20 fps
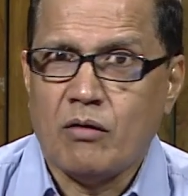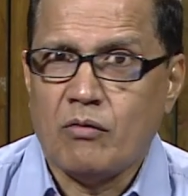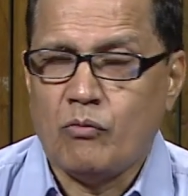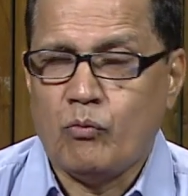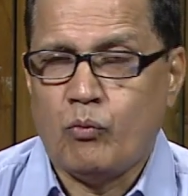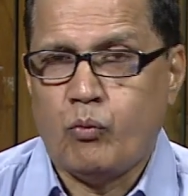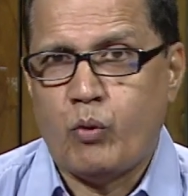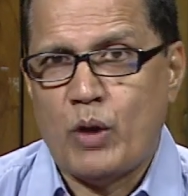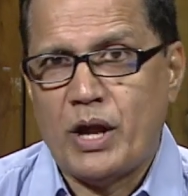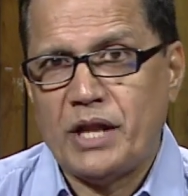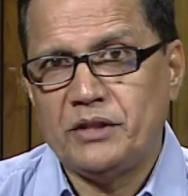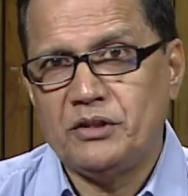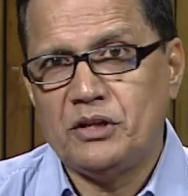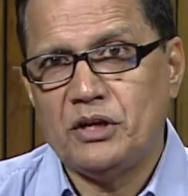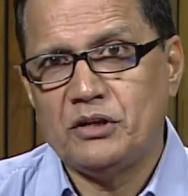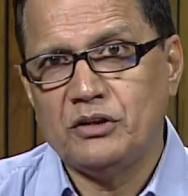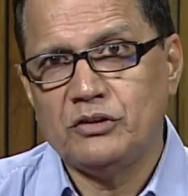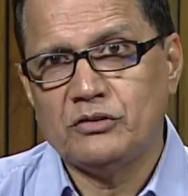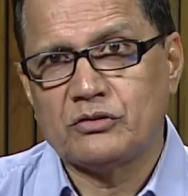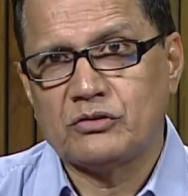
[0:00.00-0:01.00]
when
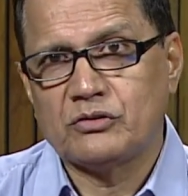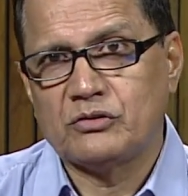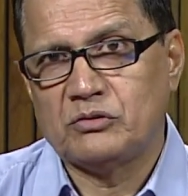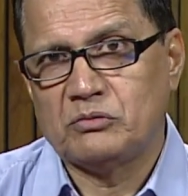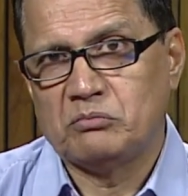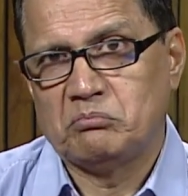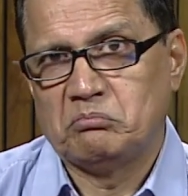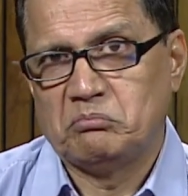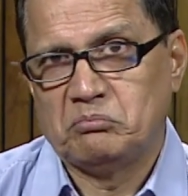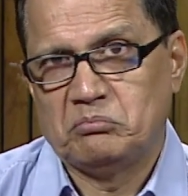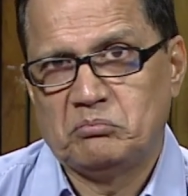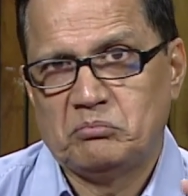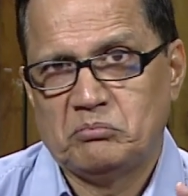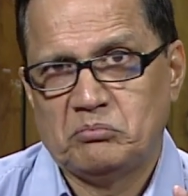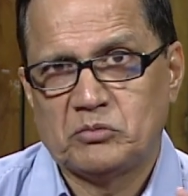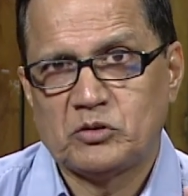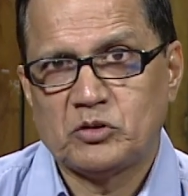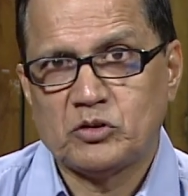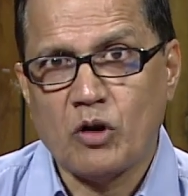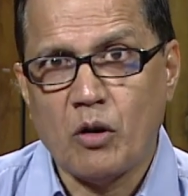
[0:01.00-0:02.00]
there is
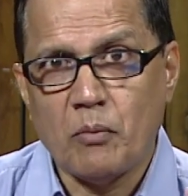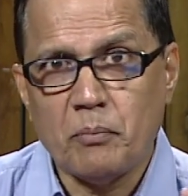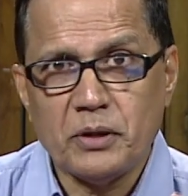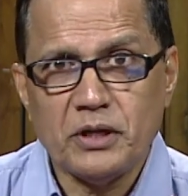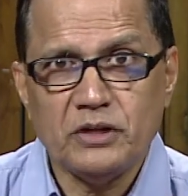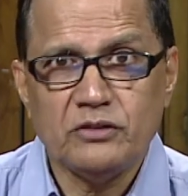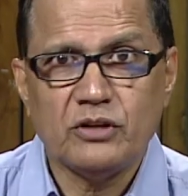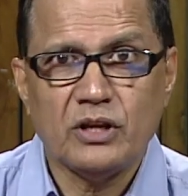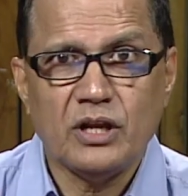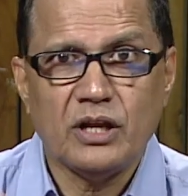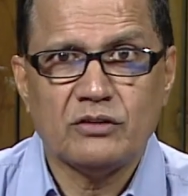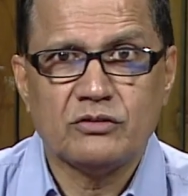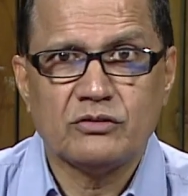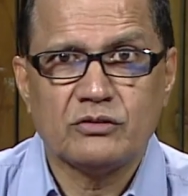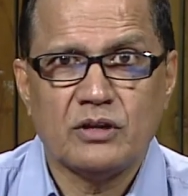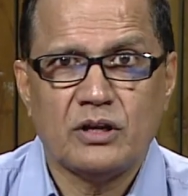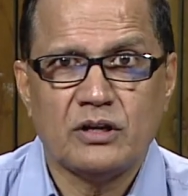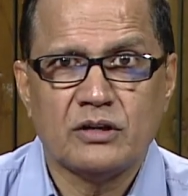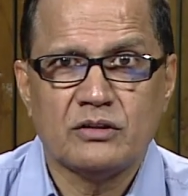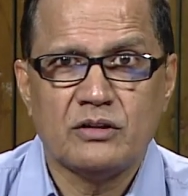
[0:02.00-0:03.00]
competition
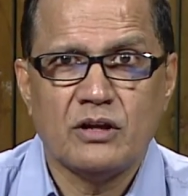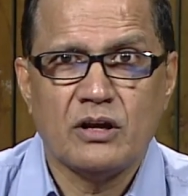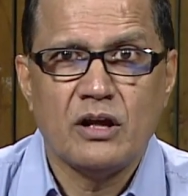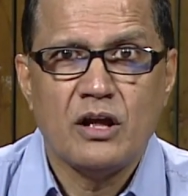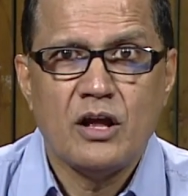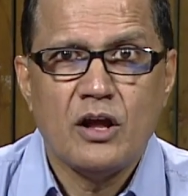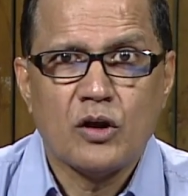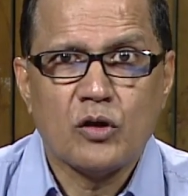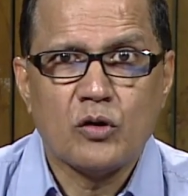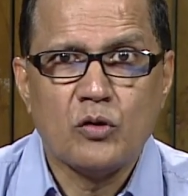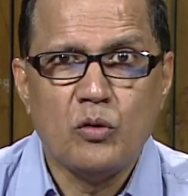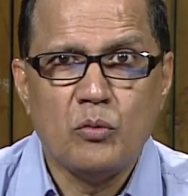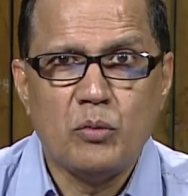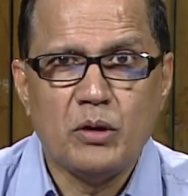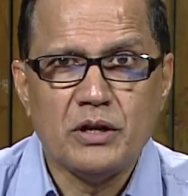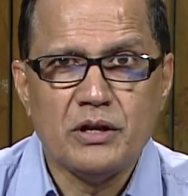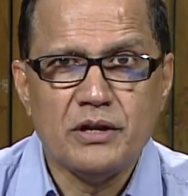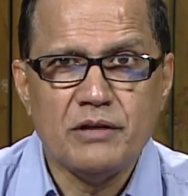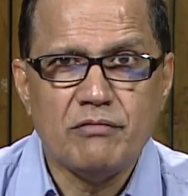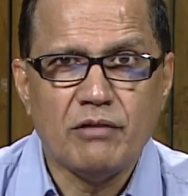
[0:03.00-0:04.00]
at the
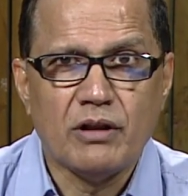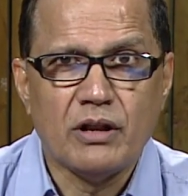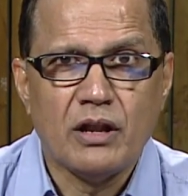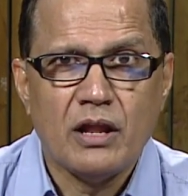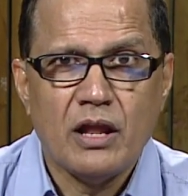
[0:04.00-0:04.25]
global level,